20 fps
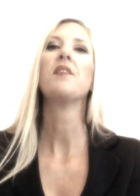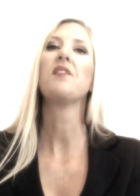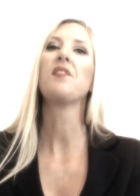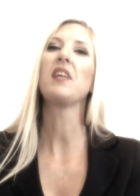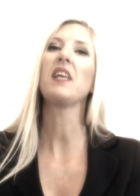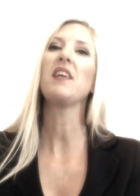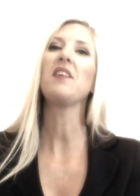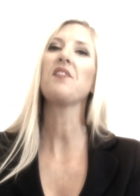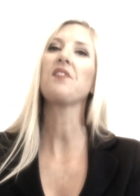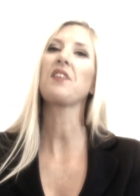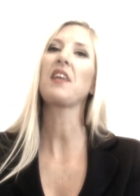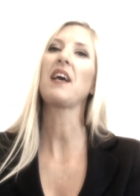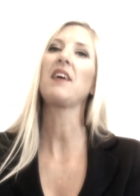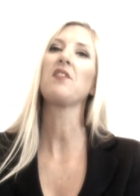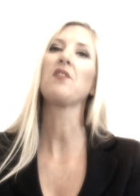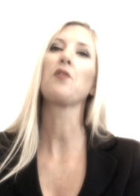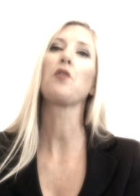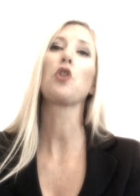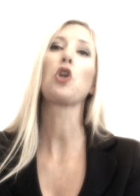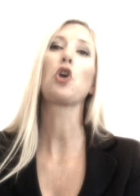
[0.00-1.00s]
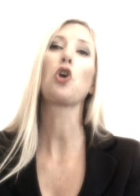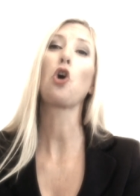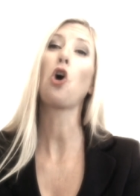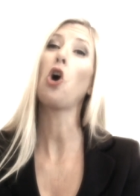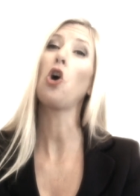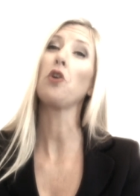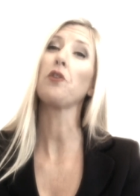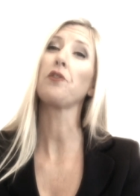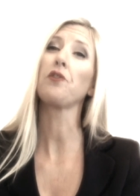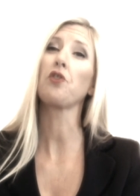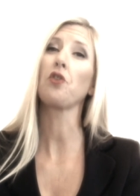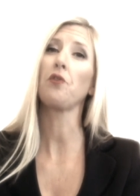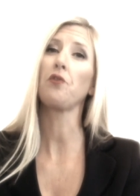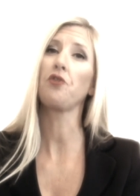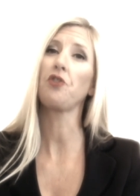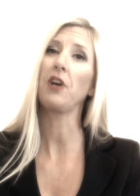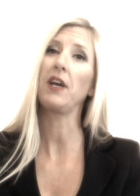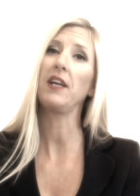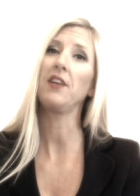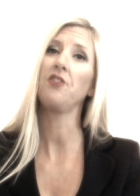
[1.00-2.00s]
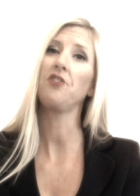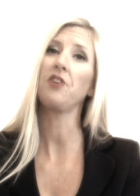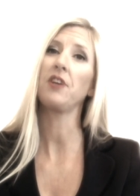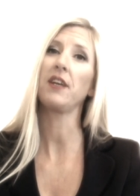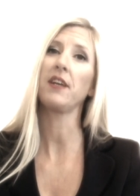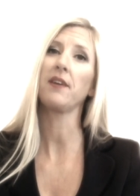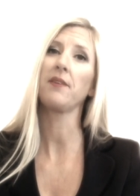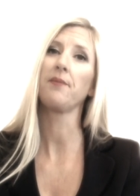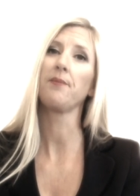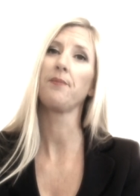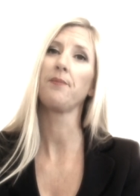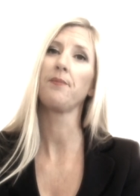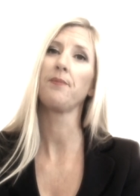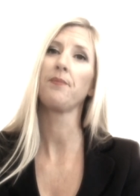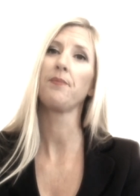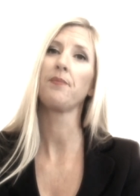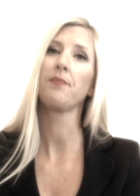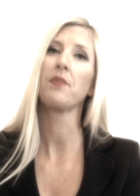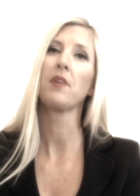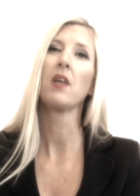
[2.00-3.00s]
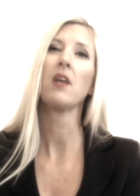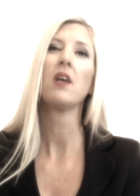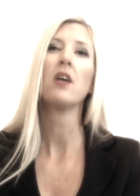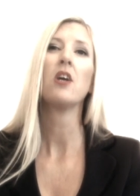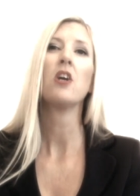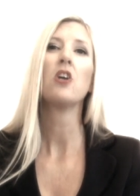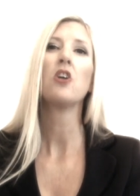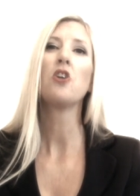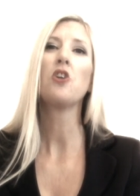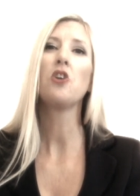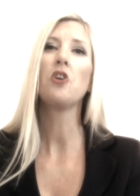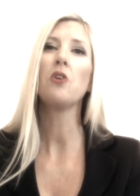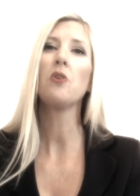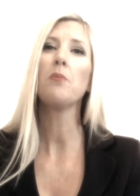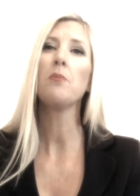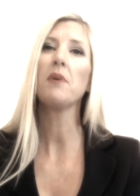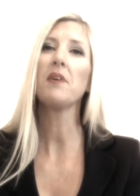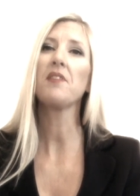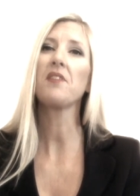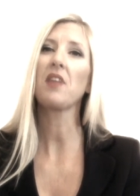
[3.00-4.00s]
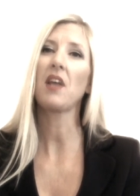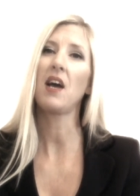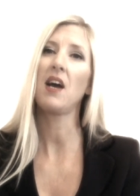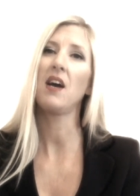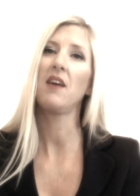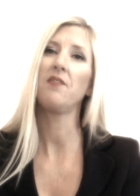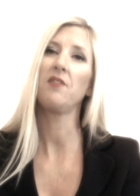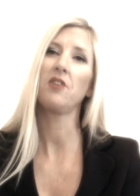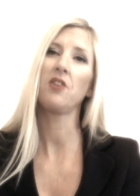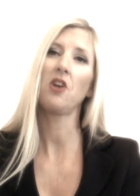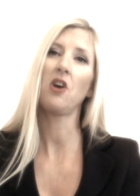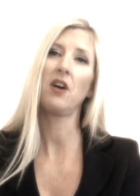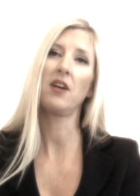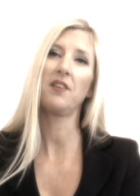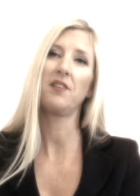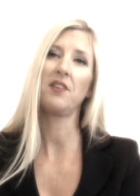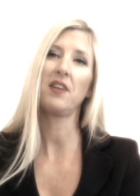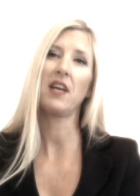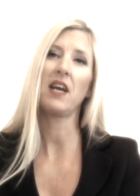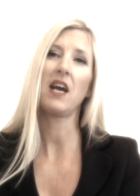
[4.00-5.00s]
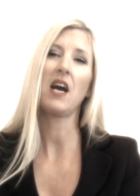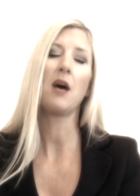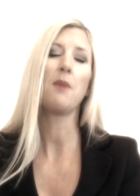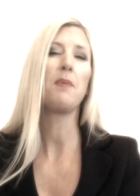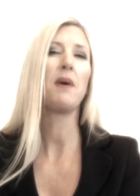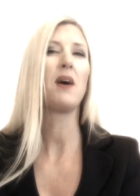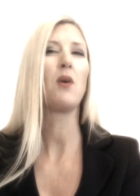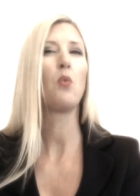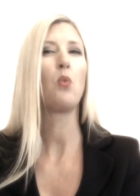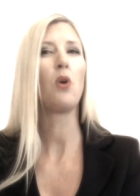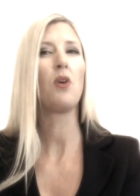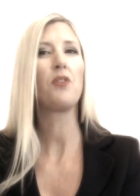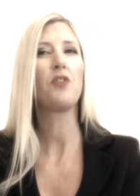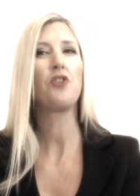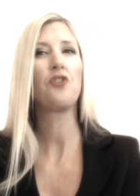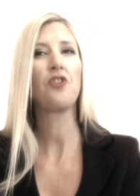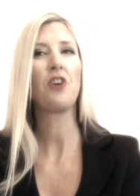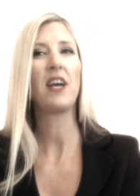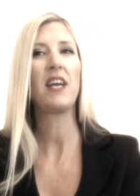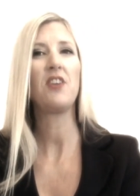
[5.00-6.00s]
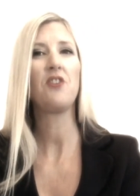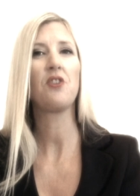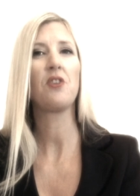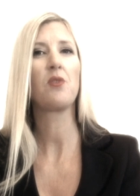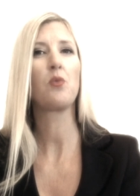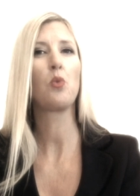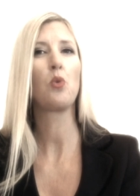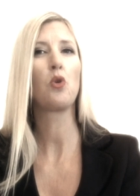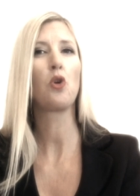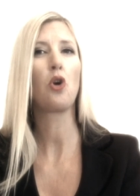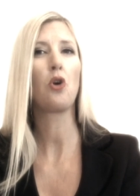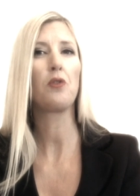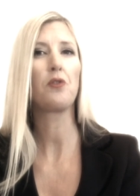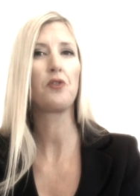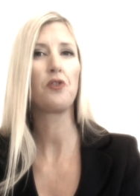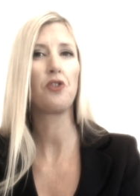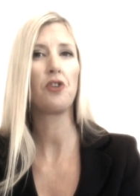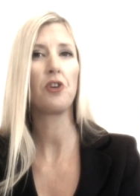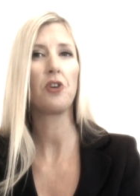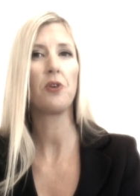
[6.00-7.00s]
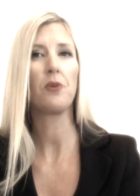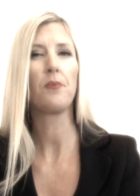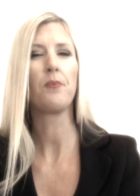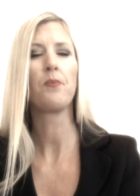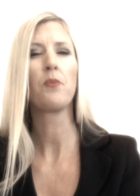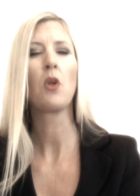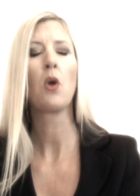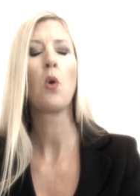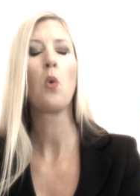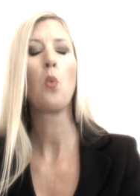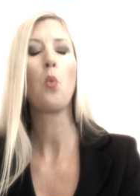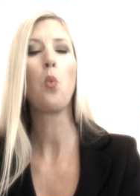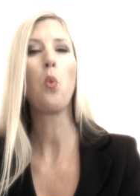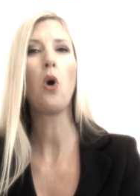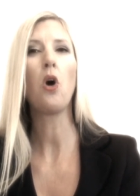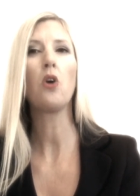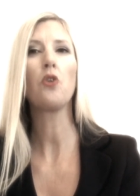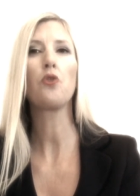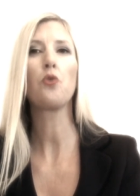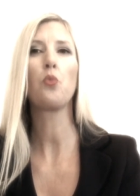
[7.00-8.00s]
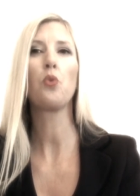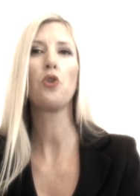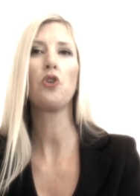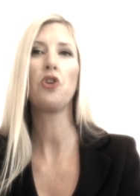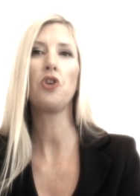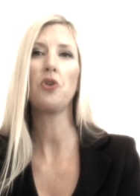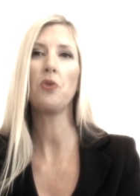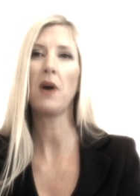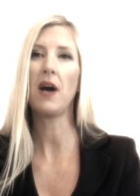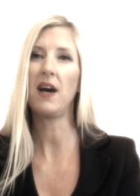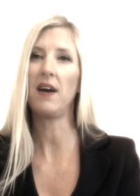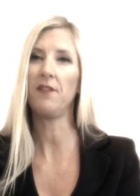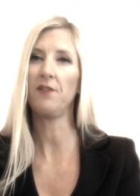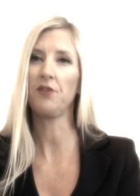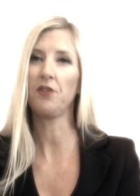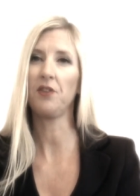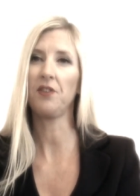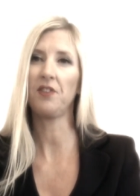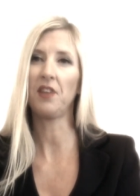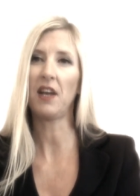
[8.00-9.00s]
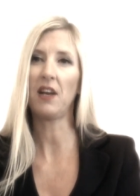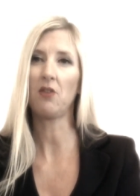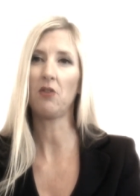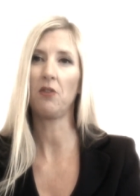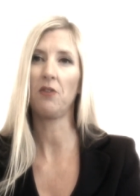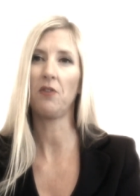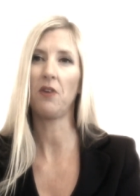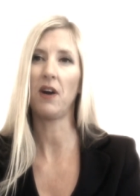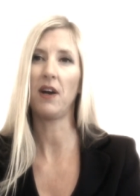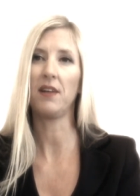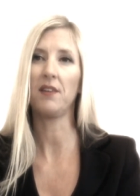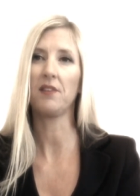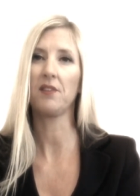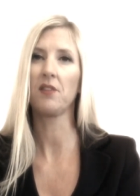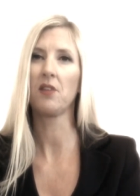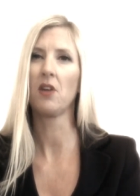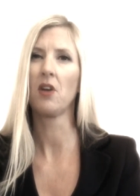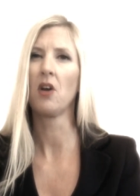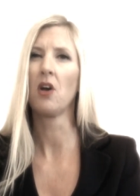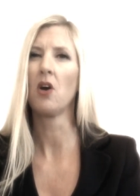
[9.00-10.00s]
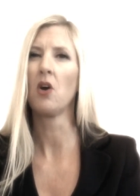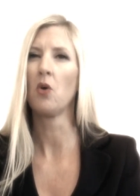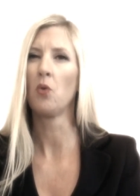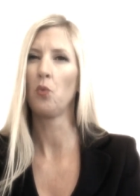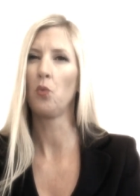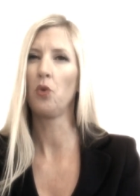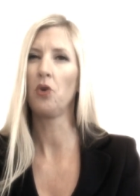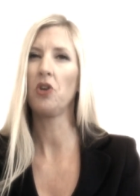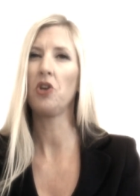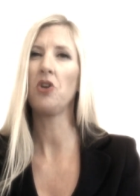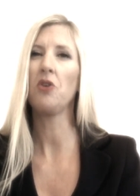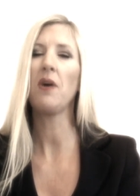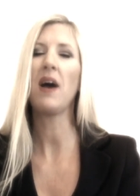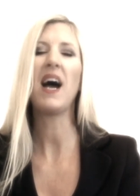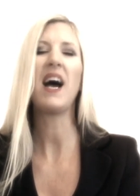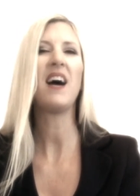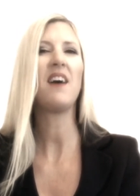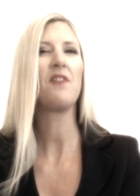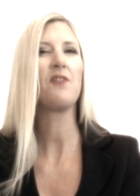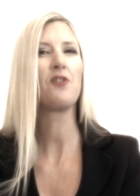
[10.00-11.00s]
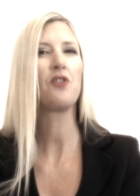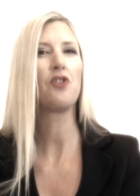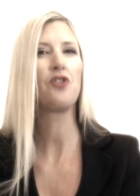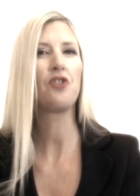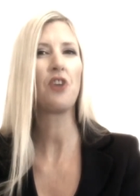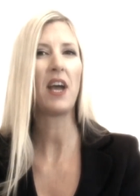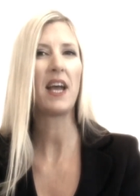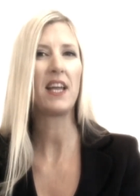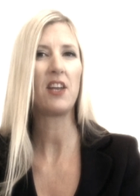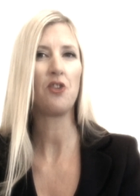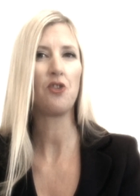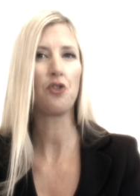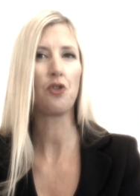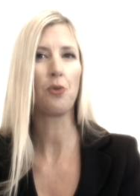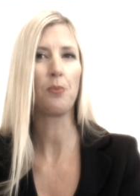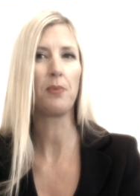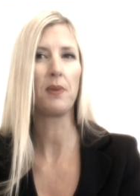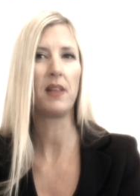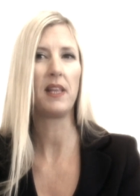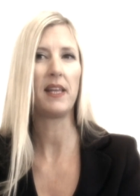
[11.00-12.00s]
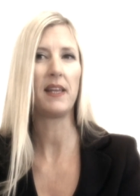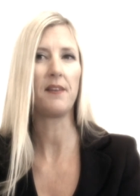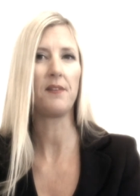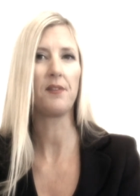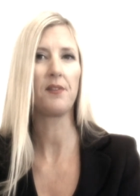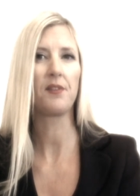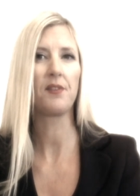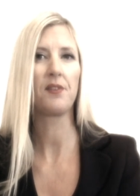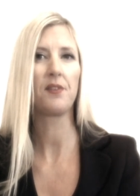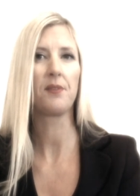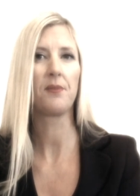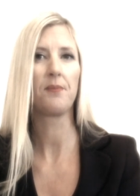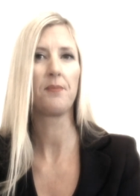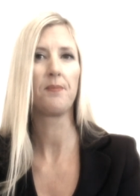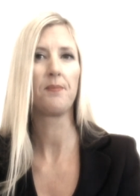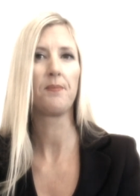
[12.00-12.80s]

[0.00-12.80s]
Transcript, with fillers: C stands for the cost of changing. You must have an idea about what the changes will cost you. What will you have to sacrifice? Will you have to change your beliefs?